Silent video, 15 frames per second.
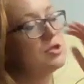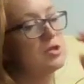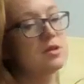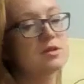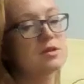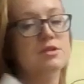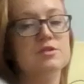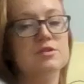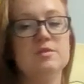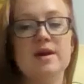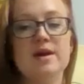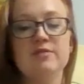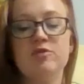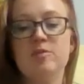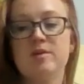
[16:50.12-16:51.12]
Sure. So the
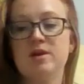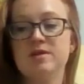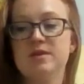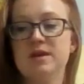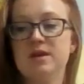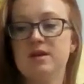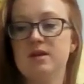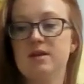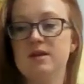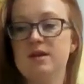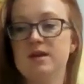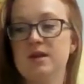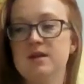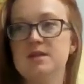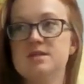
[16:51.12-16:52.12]
mindful part there
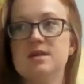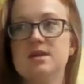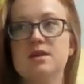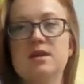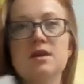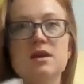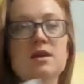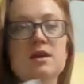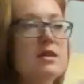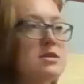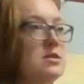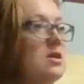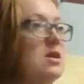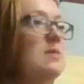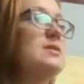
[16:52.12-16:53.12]
again is like, let's
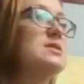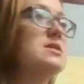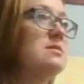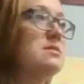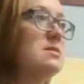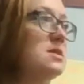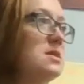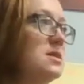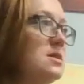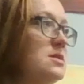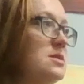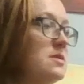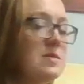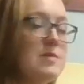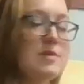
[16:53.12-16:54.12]
talk about substances.
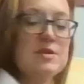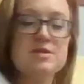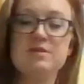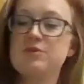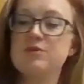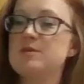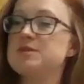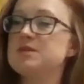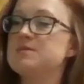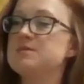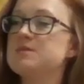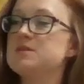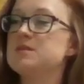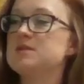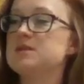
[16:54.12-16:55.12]
So this person, if we're talking about
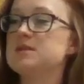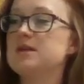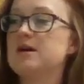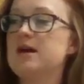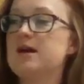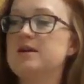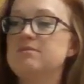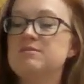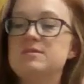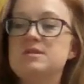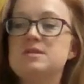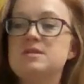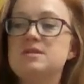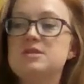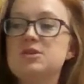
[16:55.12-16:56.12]
substances, like I
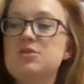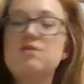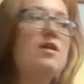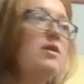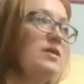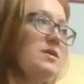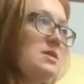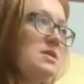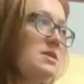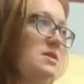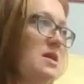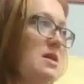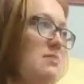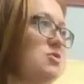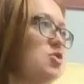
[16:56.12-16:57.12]
still fall in the
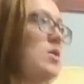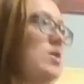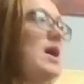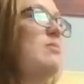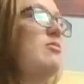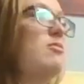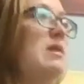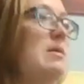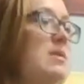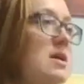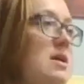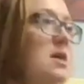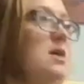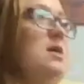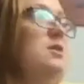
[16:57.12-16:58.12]
same trap of
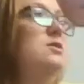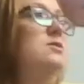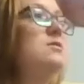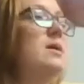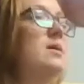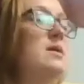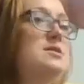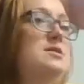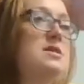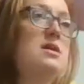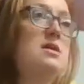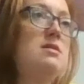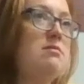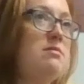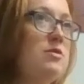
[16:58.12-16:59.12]
maybe, they're not
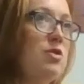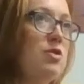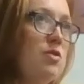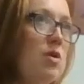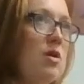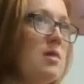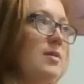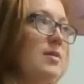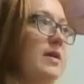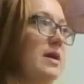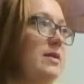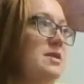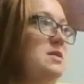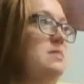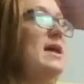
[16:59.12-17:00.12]
saying y'all are, but like
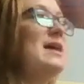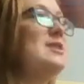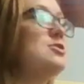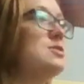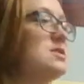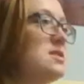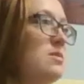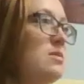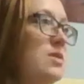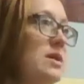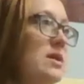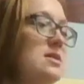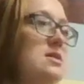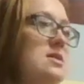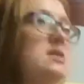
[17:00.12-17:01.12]
let's imagine
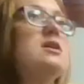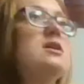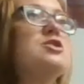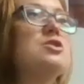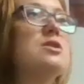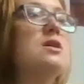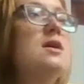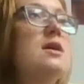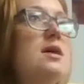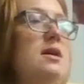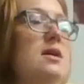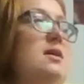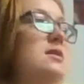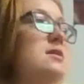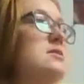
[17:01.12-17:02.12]
someone, a teenager,
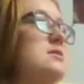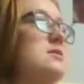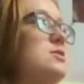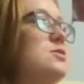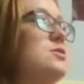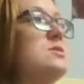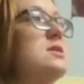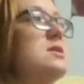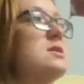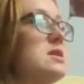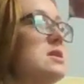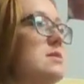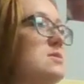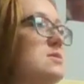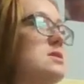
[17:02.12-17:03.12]
is using
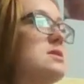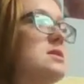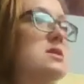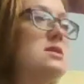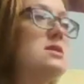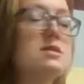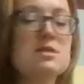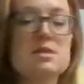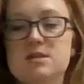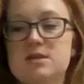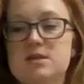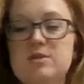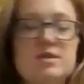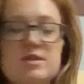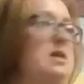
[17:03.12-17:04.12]
substances and it's
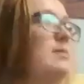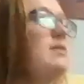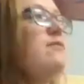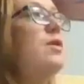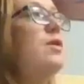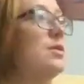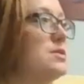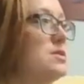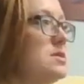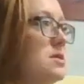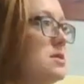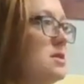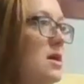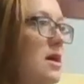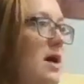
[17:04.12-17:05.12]
like, not my fault.
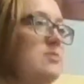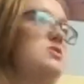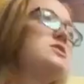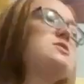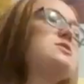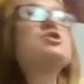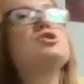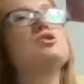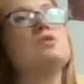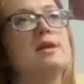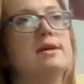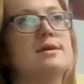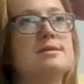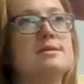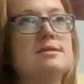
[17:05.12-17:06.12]
I'm just so
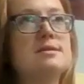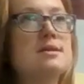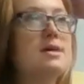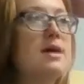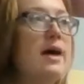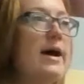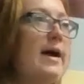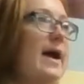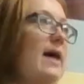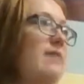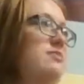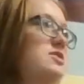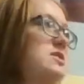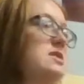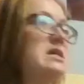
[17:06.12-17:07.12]
stressed. I
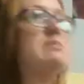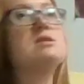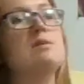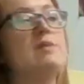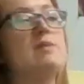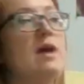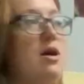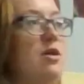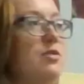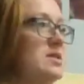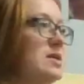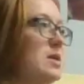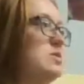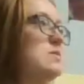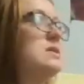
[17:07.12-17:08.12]
have to sleep somehow.
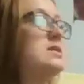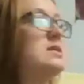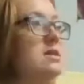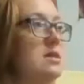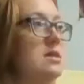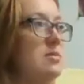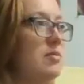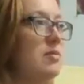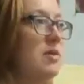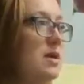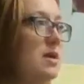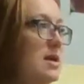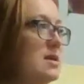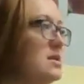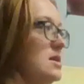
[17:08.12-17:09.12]
This helps me sleep.
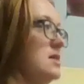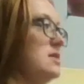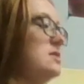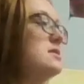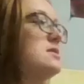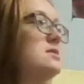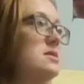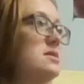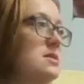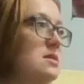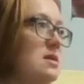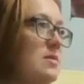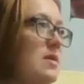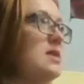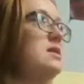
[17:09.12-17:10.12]
I need this to
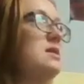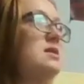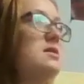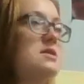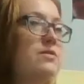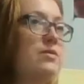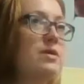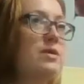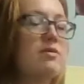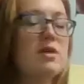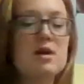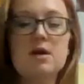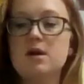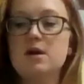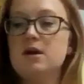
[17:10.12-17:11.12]
sleep. I need this forever.
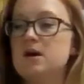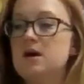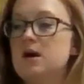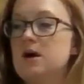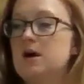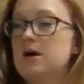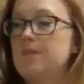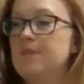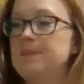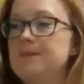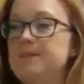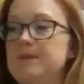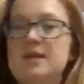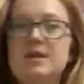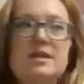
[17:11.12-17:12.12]
And
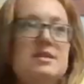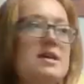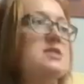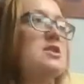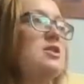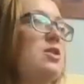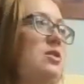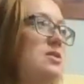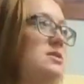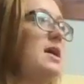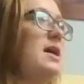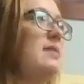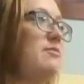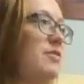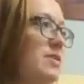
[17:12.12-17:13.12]
it takes a long
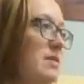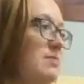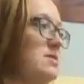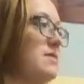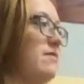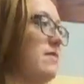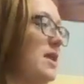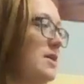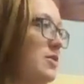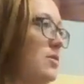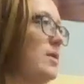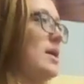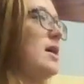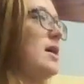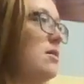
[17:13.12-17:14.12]
time for them to find their
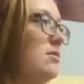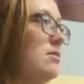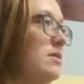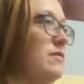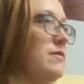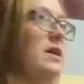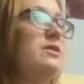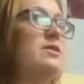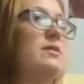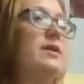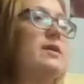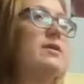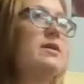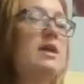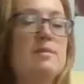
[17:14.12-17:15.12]
way out or find their
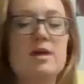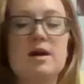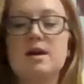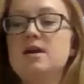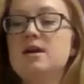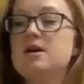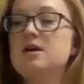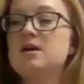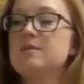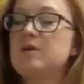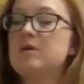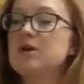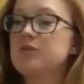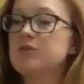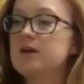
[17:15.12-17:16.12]
way. Okay, I'm back.
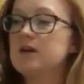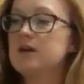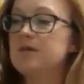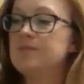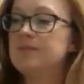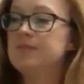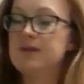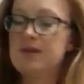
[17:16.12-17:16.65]
Part 3.